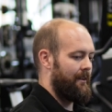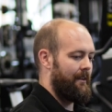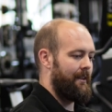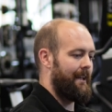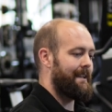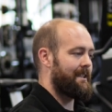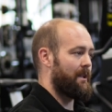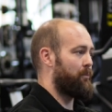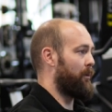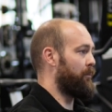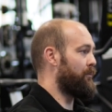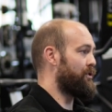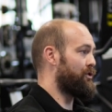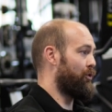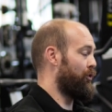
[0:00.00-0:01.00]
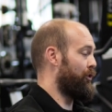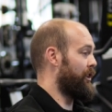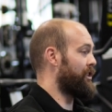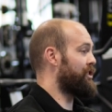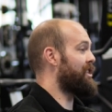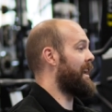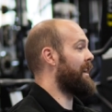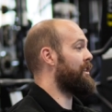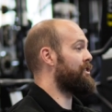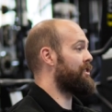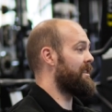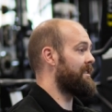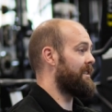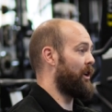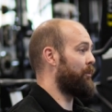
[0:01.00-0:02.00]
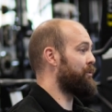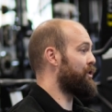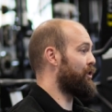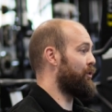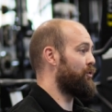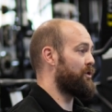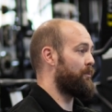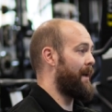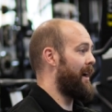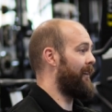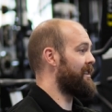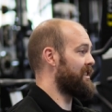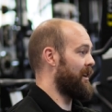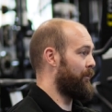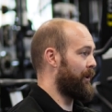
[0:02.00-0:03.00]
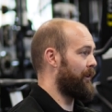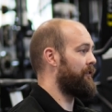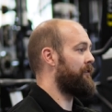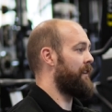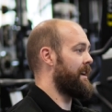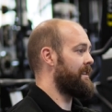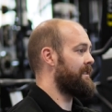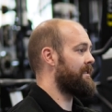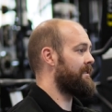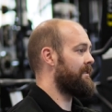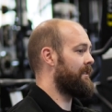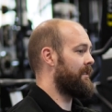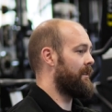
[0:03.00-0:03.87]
These are the problems or the challenges, the obstacles, the barriers that I'm going to face.